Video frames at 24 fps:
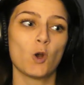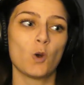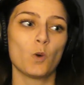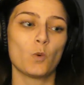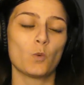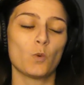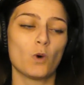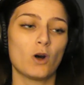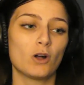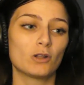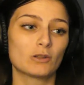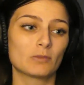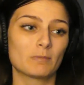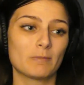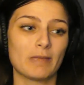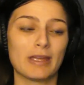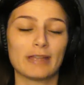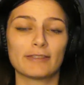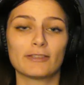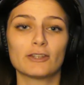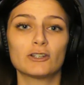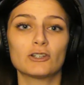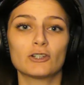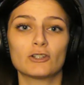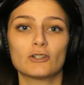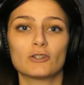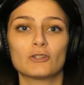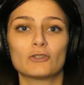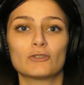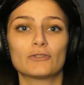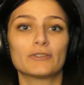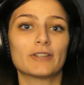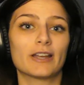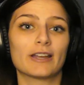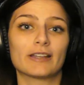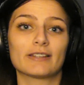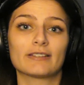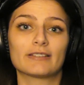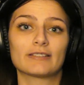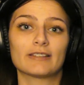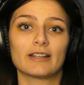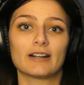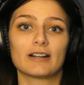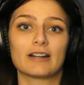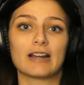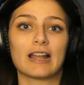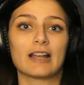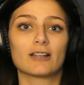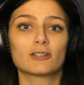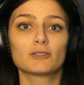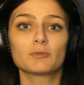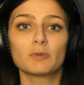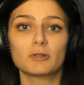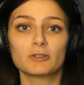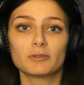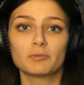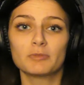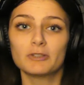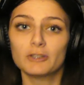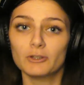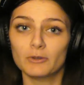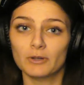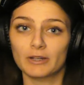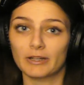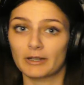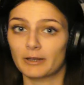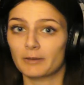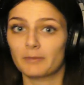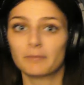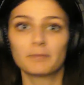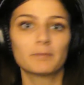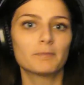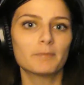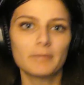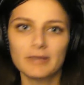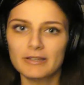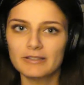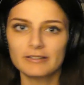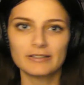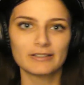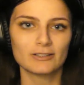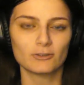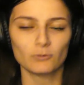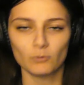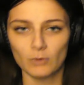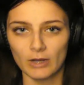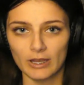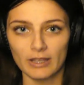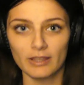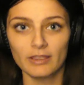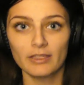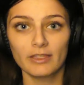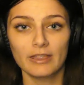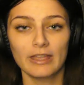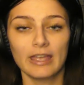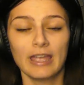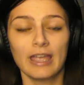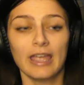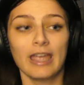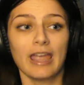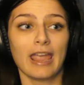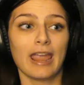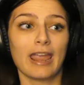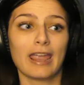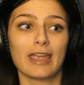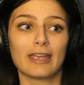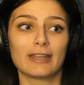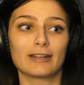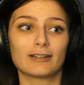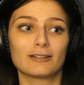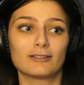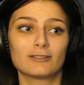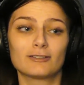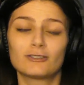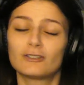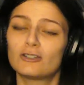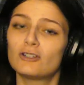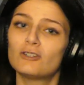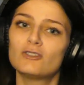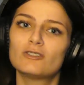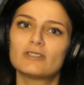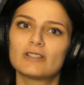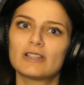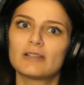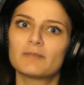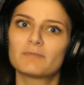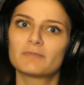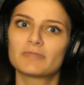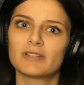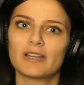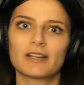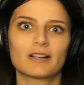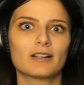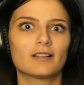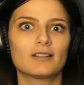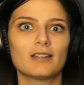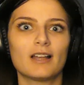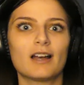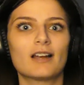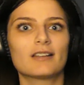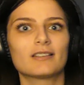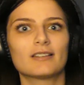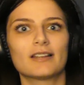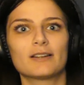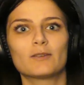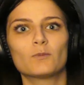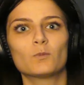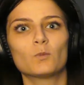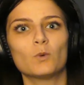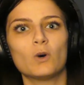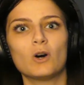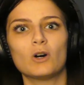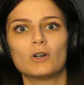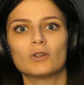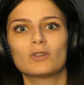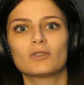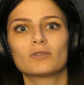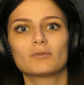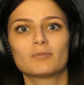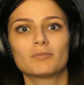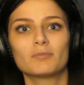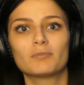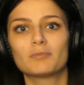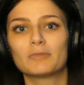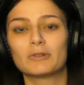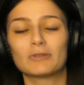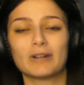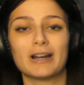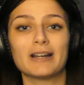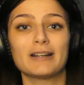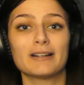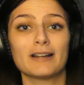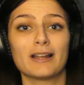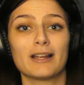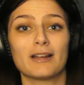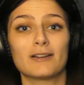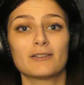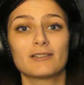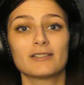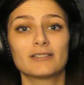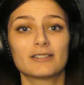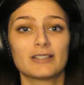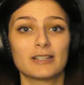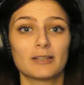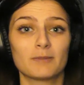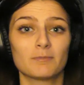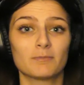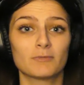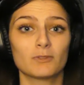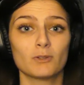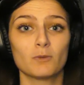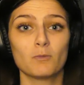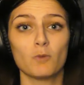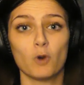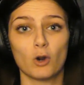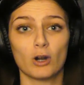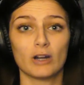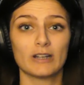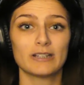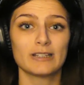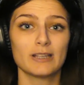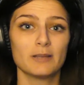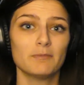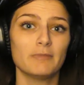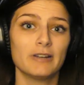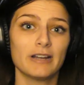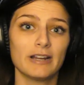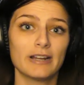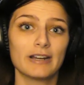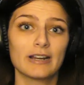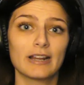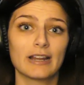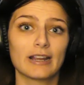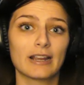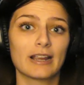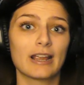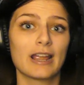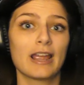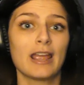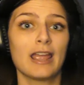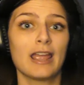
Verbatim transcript: Walt met the dude that they're now supposed to be doing business with and dude seems like a lot like Walt but right now he seems more intimidating.